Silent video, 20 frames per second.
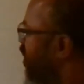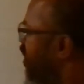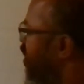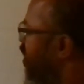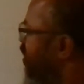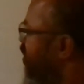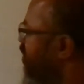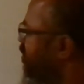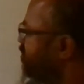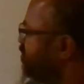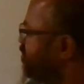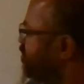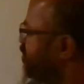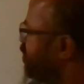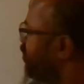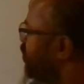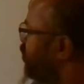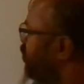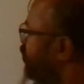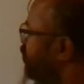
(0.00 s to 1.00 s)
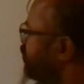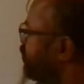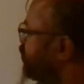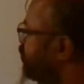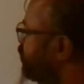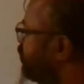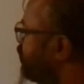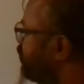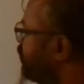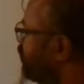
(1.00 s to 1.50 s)
and is equal
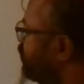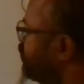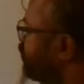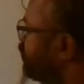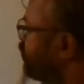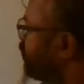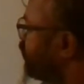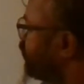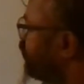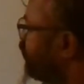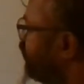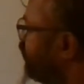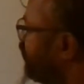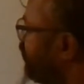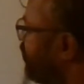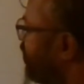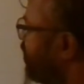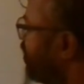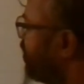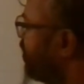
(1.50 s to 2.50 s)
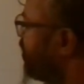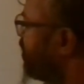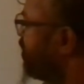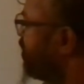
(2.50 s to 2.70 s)
to 2v.